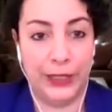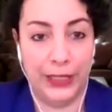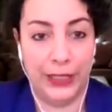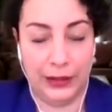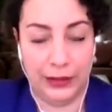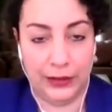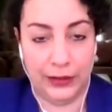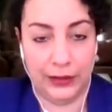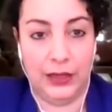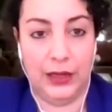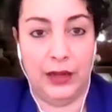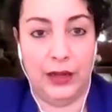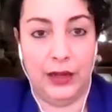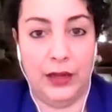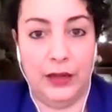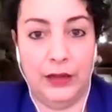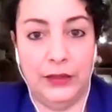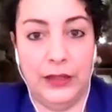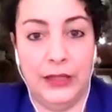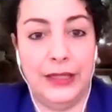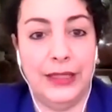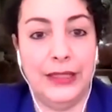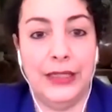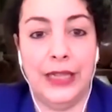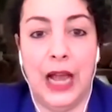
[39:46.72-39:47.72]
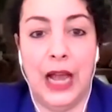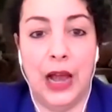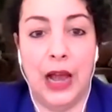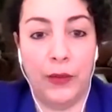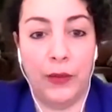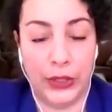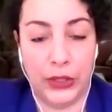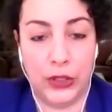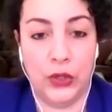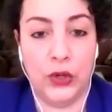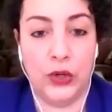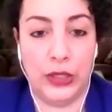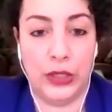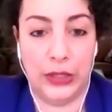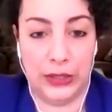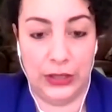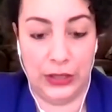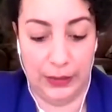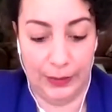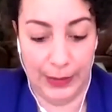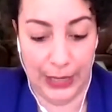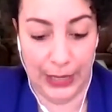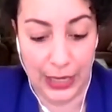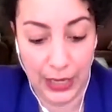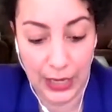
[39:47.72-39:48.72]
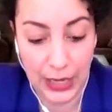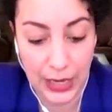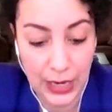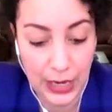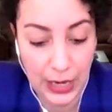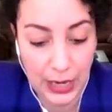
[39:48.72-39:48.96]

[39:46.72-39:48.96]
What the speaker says: it. This is how it looked to me.